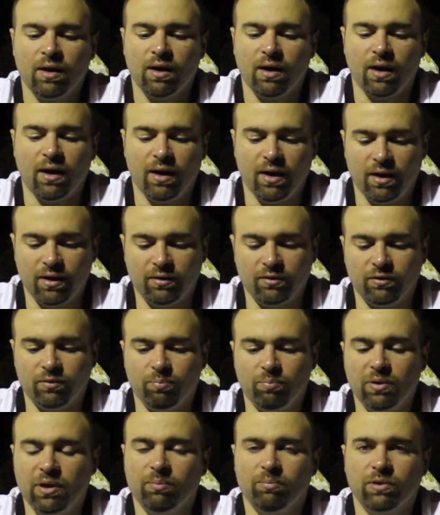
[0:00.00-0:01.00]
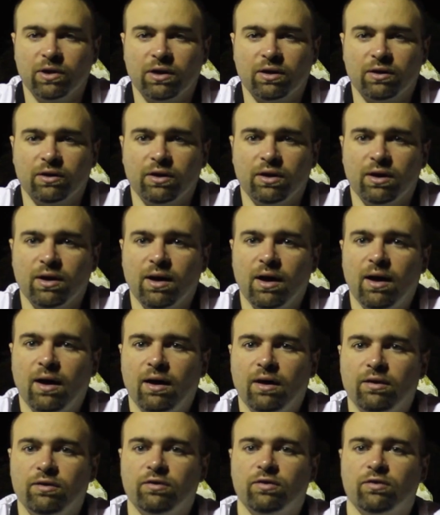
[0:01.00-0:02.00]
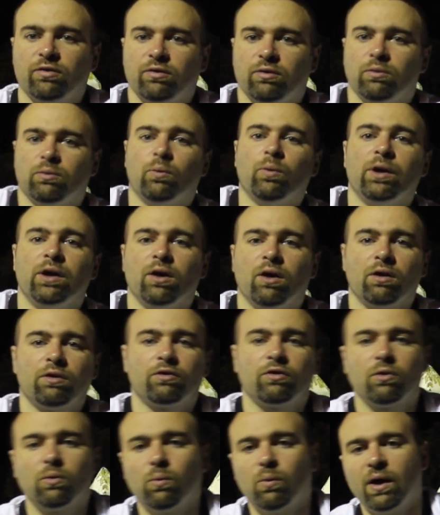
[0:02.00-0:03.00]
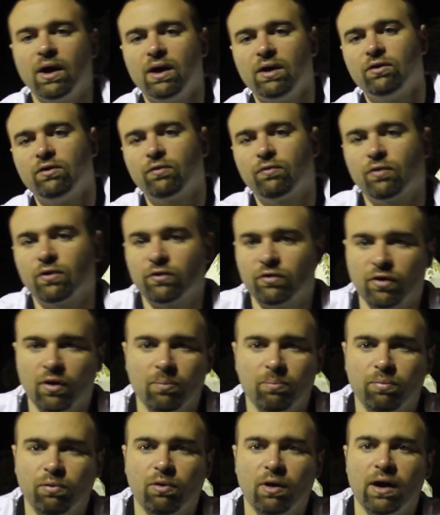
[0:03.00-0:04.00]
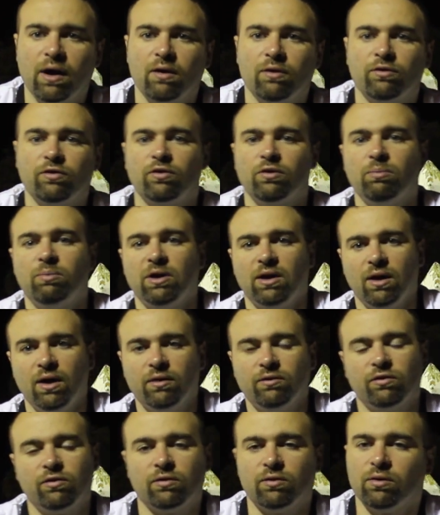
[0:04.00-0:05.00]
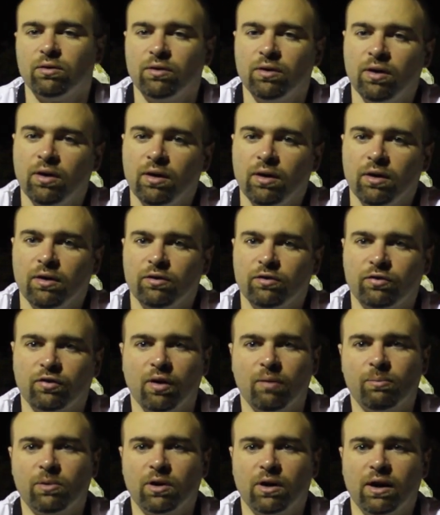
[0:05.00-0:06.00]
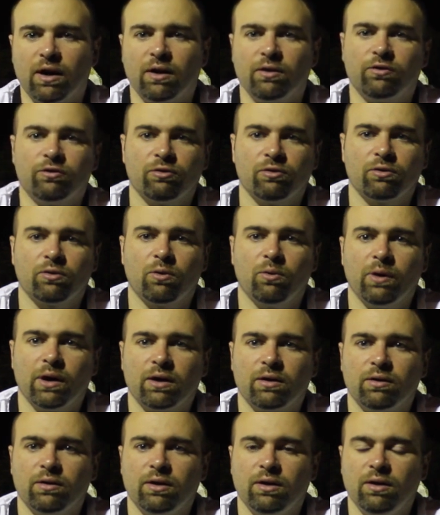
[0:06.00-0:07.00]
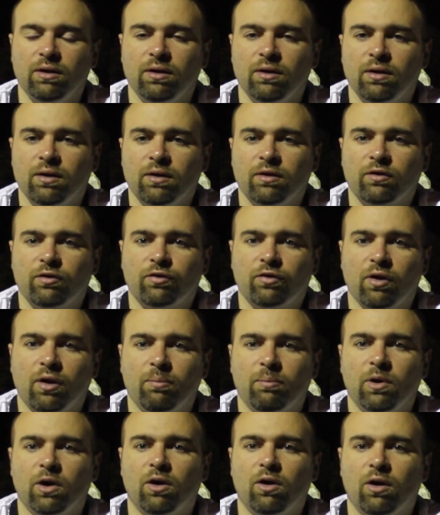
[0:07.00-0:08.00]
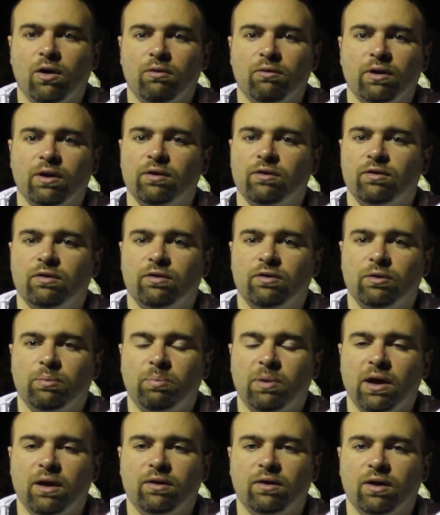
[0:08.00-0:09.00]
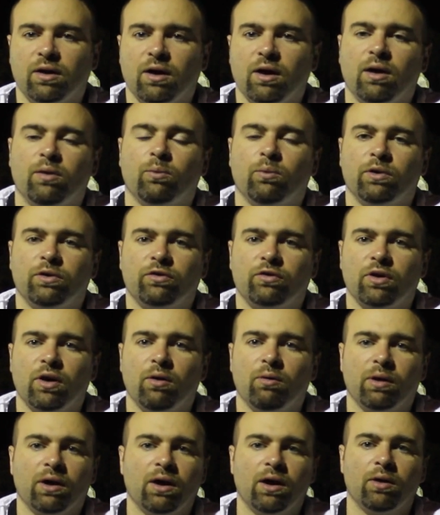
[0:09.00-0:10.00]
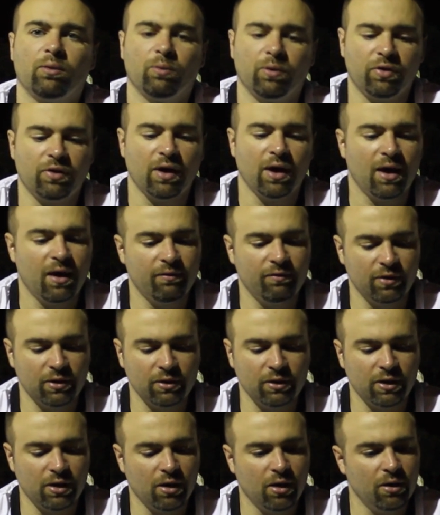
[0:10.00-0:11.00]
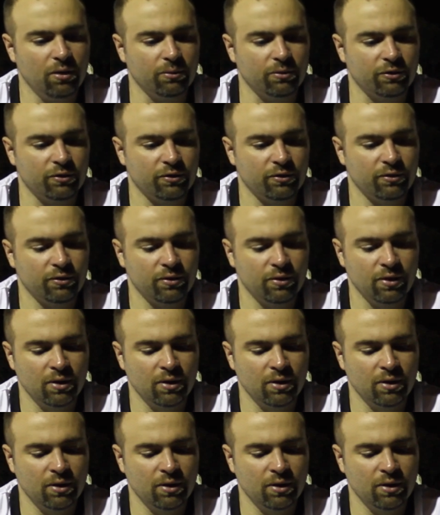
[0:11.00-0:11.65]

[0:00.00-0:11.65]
And biblically, guys, we are to wait for some prayers to be answered. Some are answered quickly, some aren't, depending on what's going on with the heavenly host.